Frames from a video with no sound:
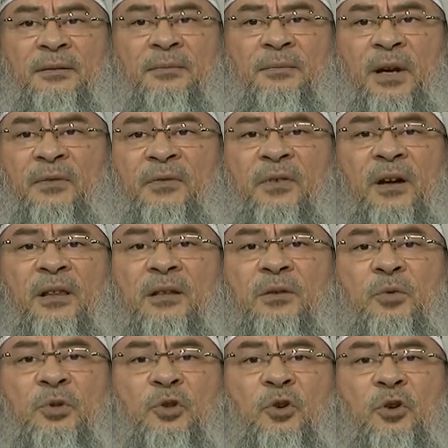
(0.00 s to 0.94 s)
My father
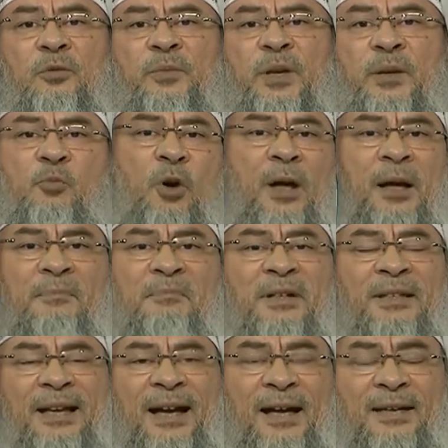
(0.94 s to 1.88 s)
would call me
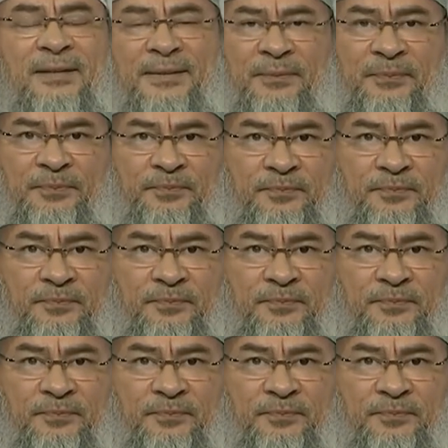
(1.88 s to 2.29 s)
Muhammad Asim.